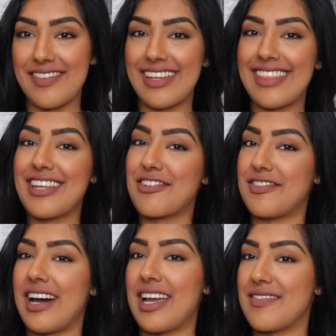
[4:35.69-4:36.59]
I think
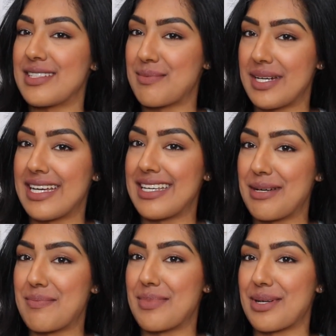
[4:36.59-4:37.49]
5 is my
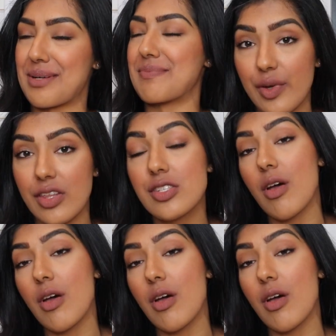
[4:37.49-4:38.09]
number.